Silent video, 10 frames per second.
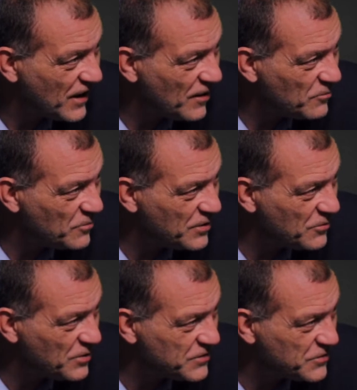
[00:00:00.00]

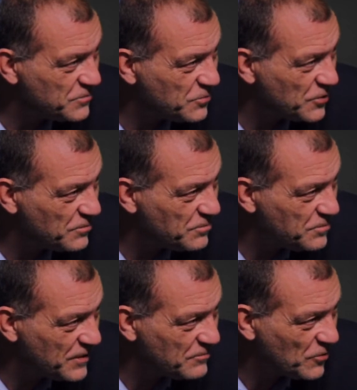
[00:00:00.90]
Which should put a
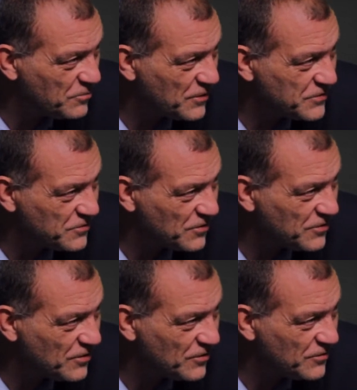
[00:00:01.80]
bit more pressure
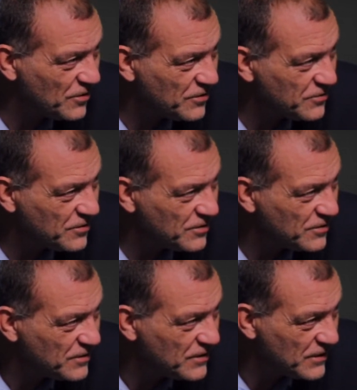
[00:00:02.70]
on
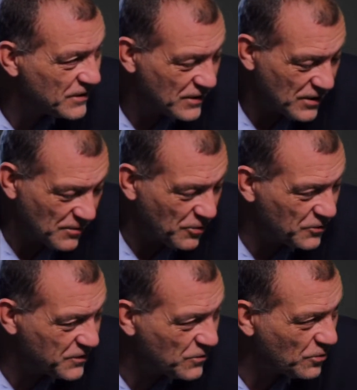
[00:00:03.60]

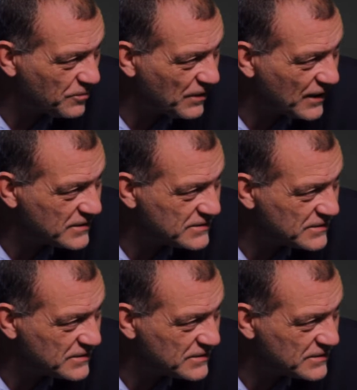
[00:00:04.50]
opposing quarterbacks.